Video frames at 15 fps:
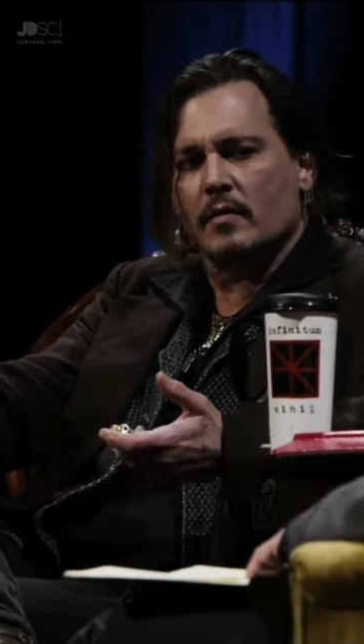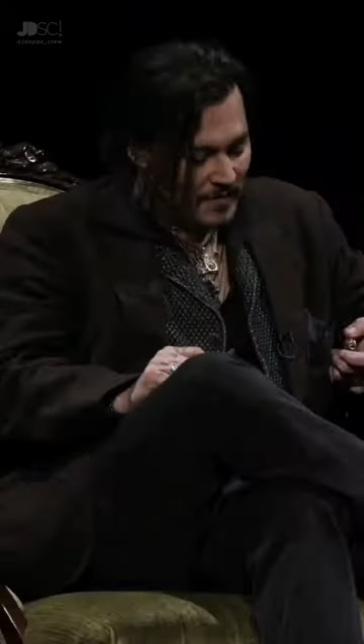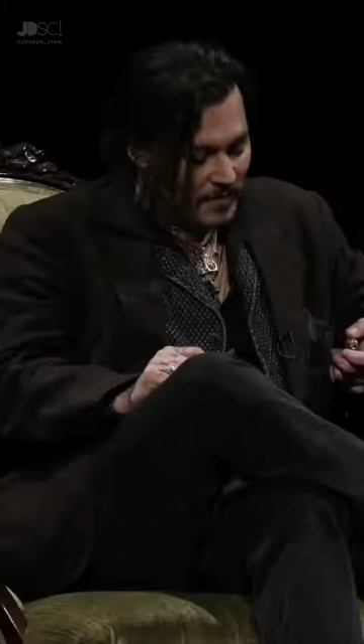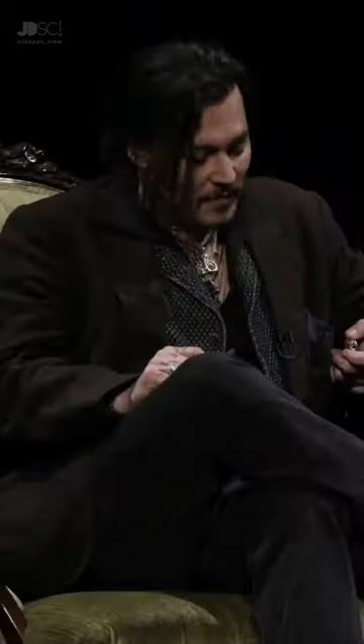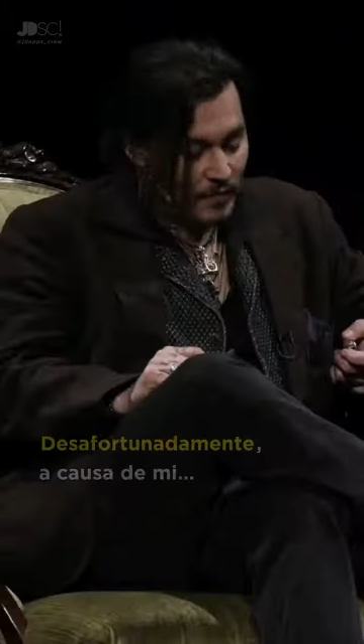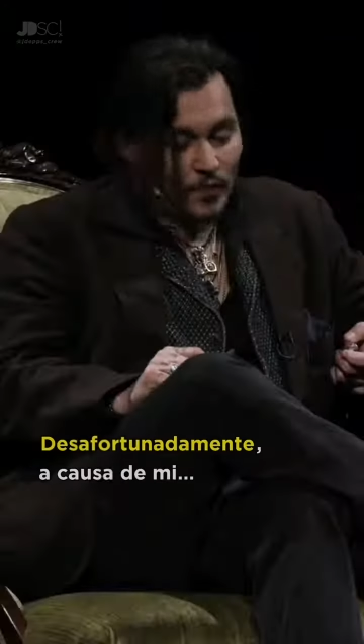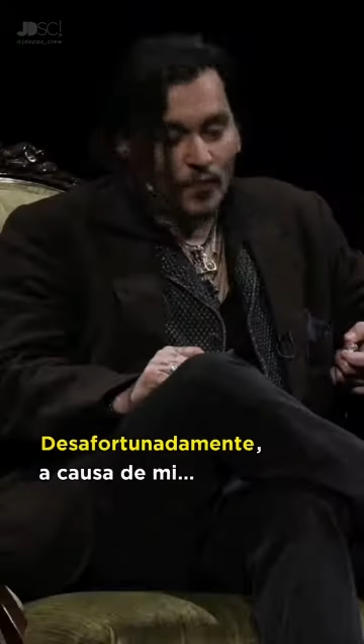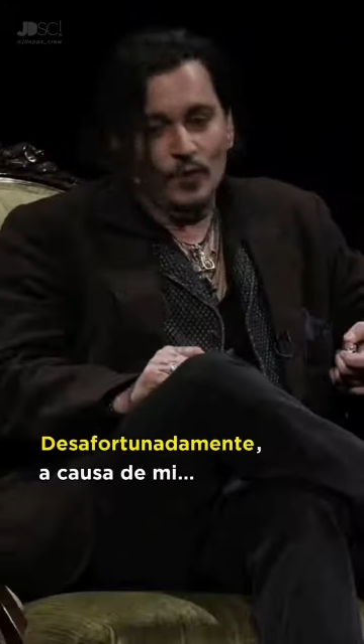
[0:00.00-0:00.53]

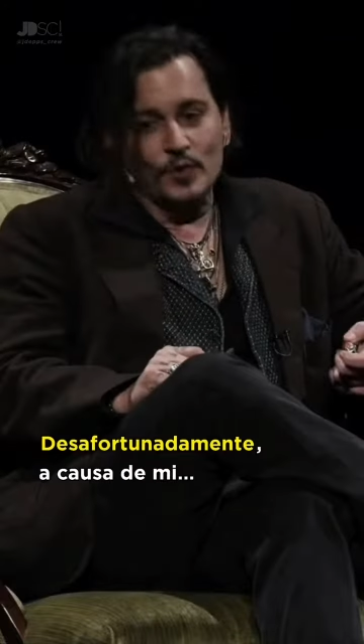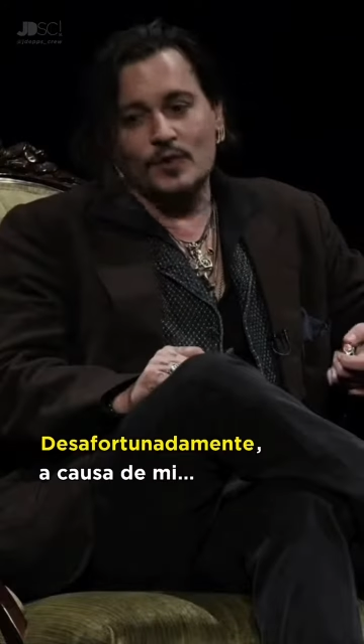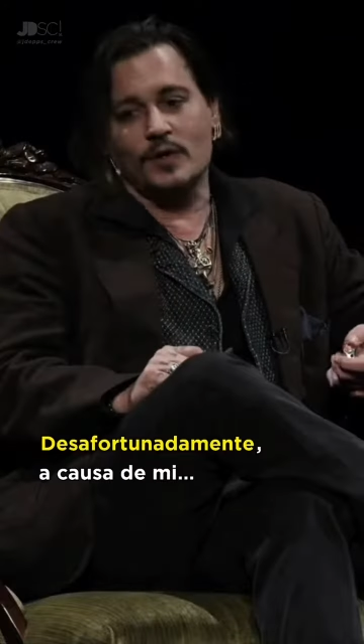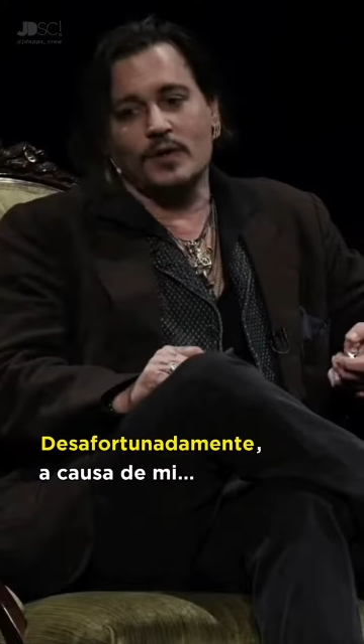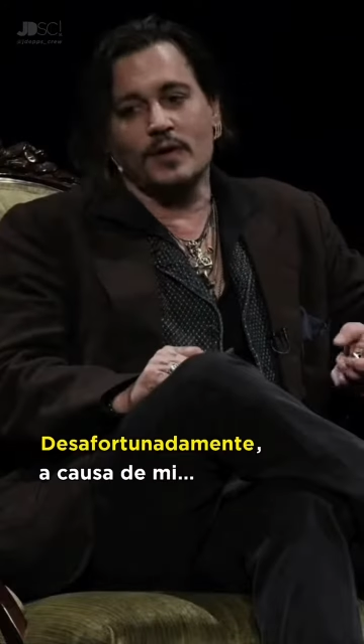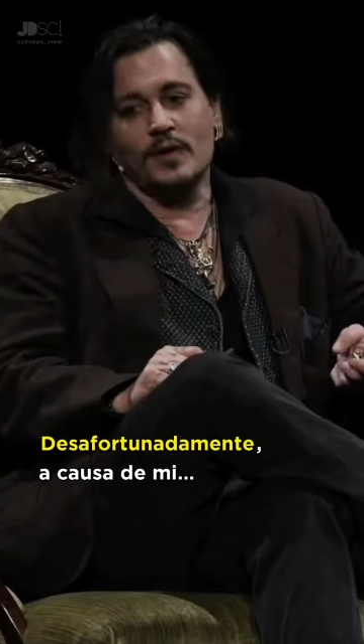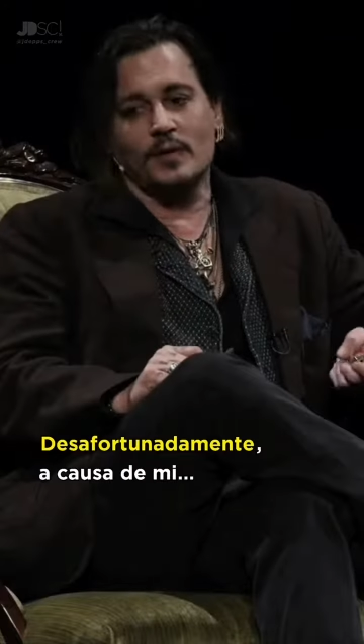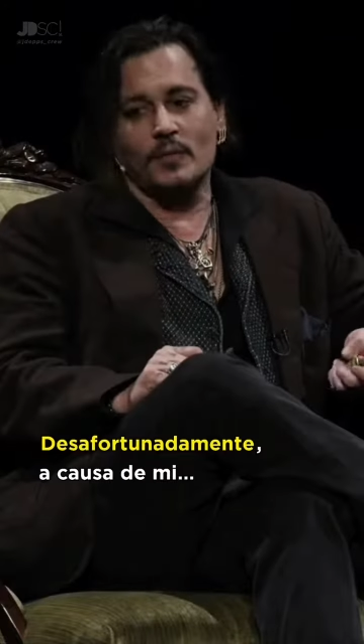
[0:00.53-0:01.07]

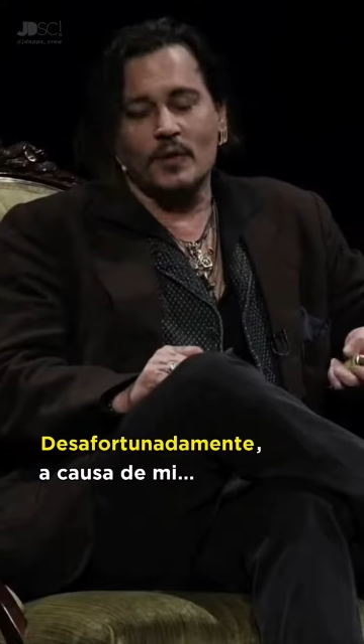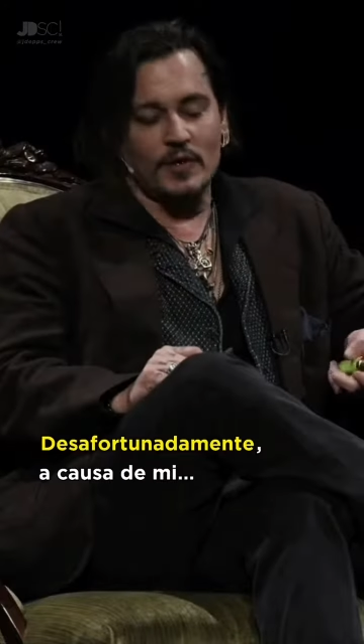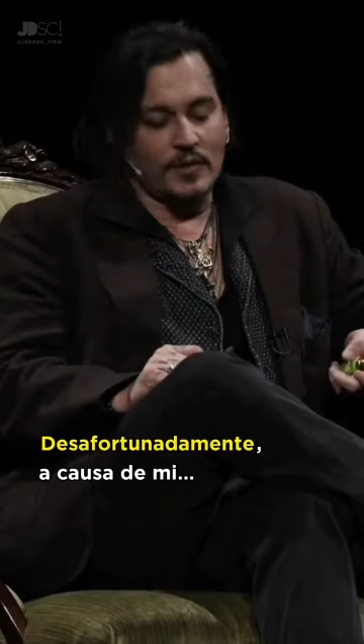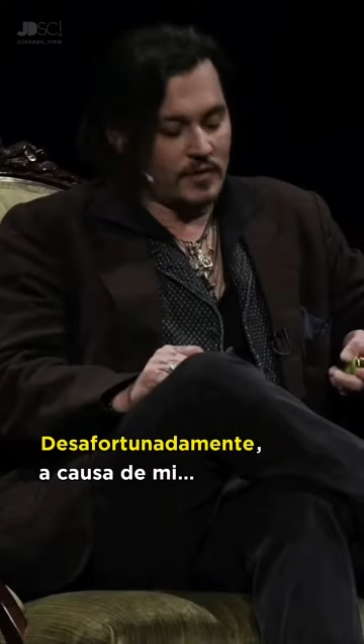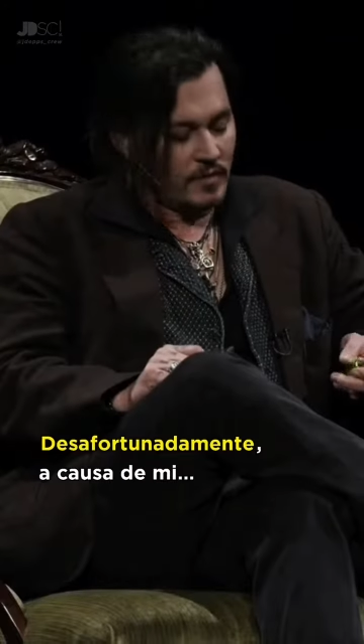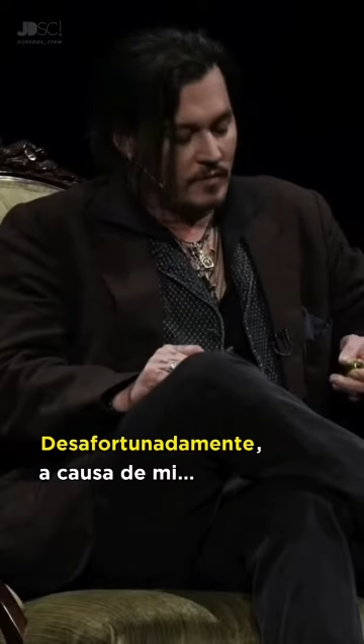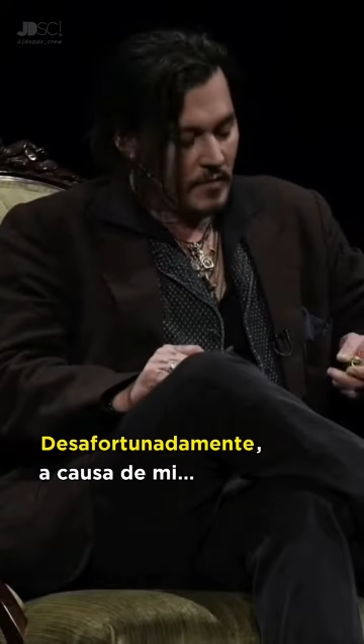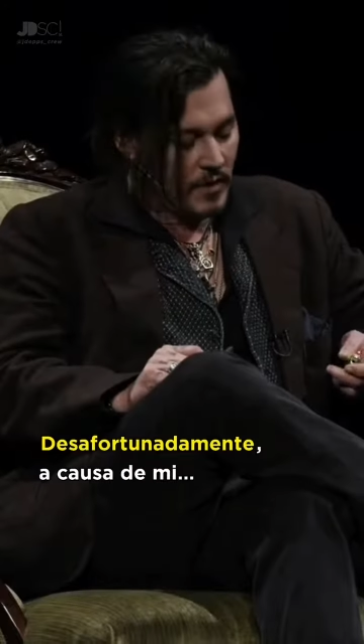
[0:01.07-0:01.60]
Unfortunately,
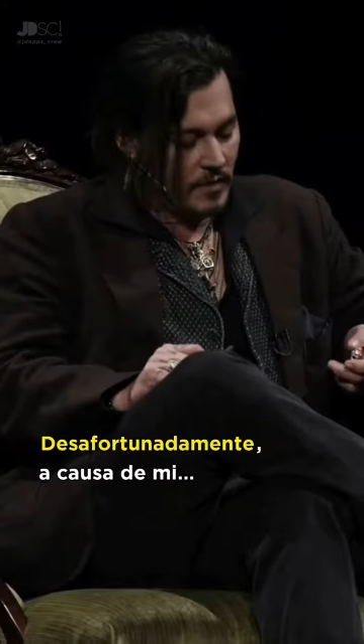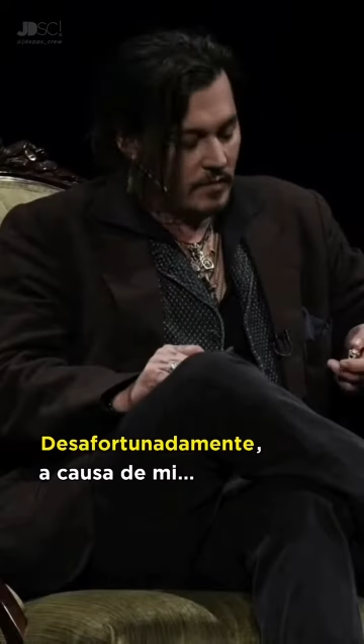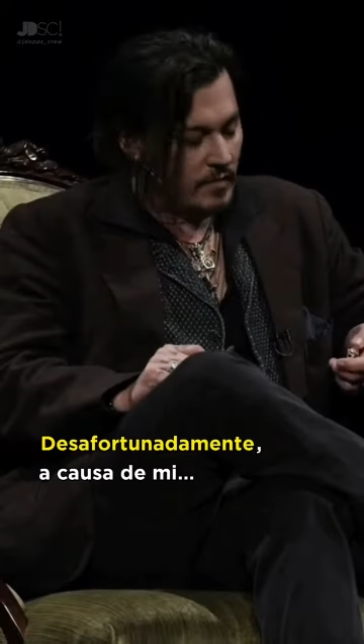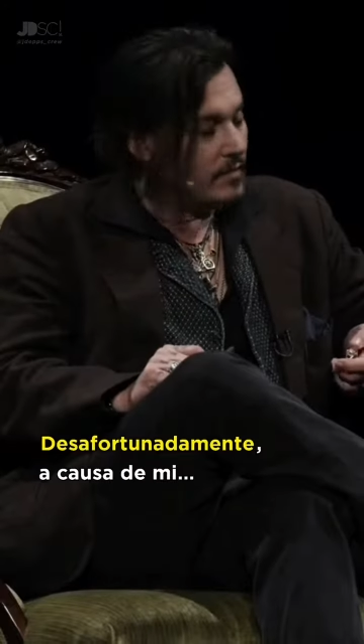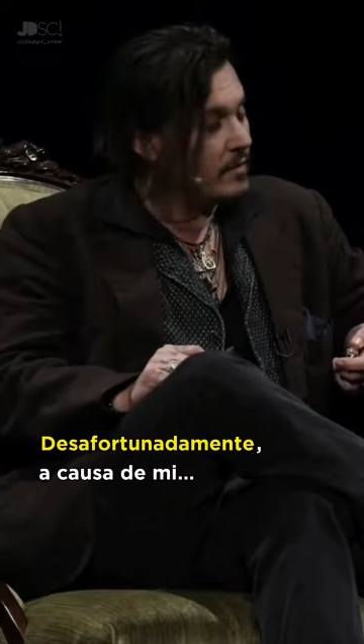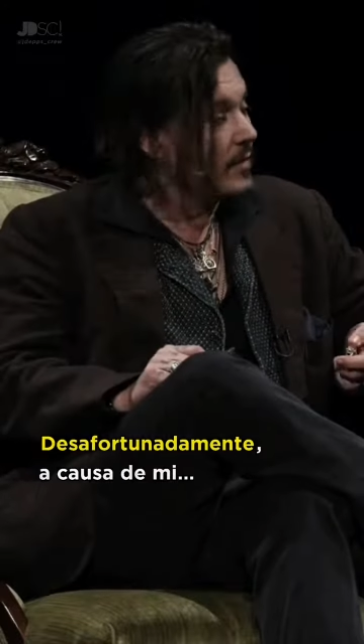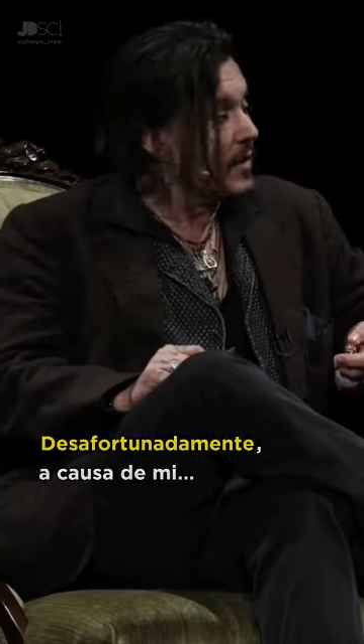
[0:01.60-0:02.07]
because of my